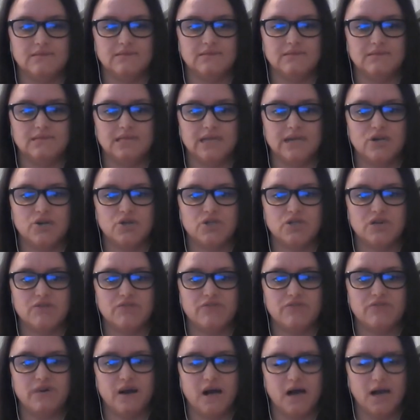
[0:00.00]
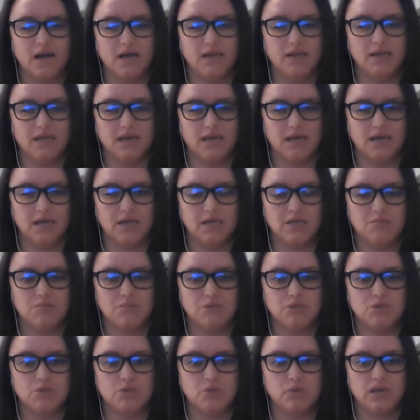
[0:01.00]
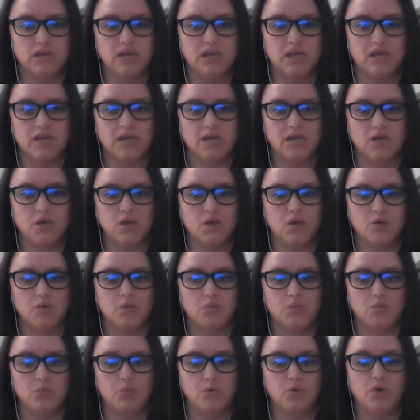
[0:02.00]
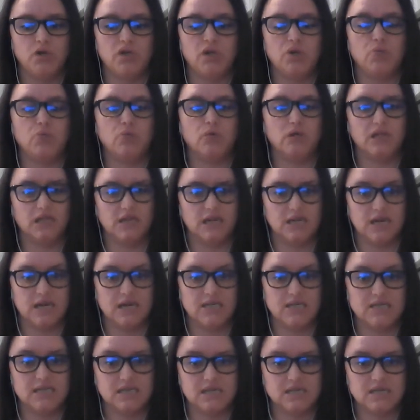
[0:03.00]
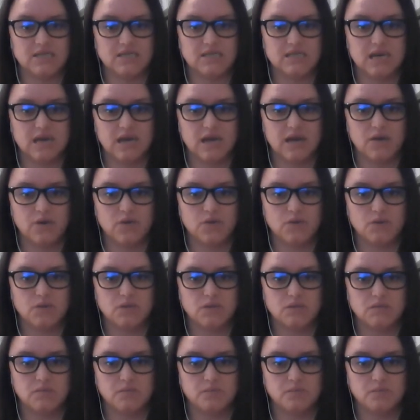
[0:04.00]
there's a fine line between putting really nice things in the house